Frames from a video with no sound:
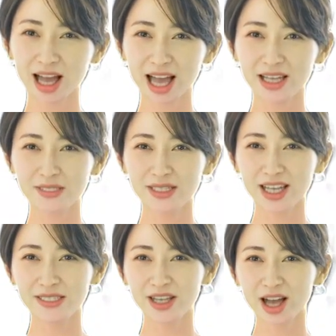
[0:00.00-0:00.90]

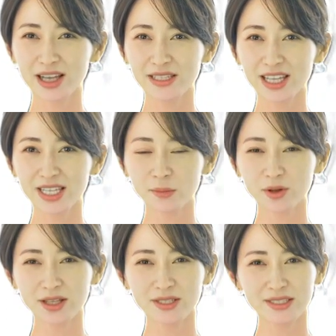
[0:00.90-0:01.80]
Axcelead has a highly
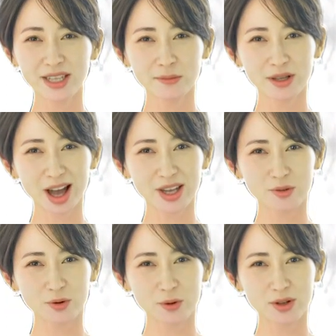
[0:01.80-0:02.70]
experienced team in
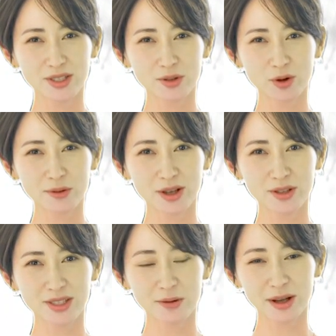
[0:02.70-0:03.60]
high-throughput screening
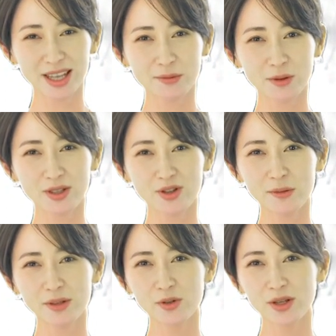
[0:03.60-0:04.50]
using mass
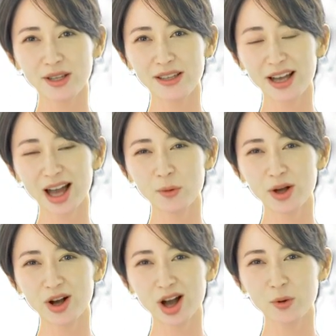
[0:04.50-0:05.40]
spectrometry, and
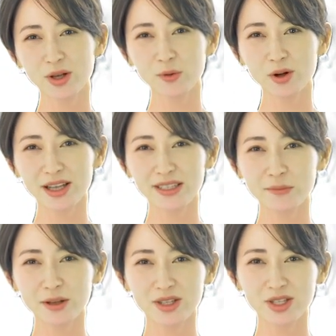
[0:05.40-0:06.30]
we are always ready
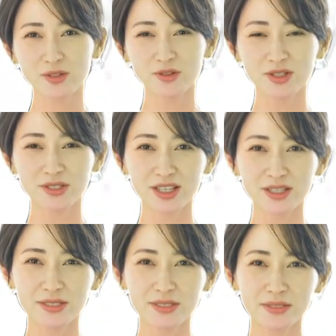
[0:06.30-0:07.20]
to meet your diverse
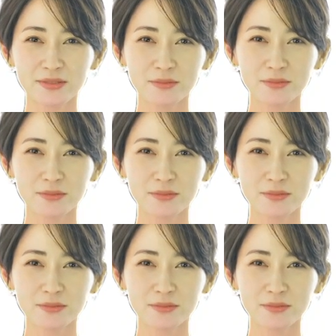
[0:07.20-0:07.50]
needs.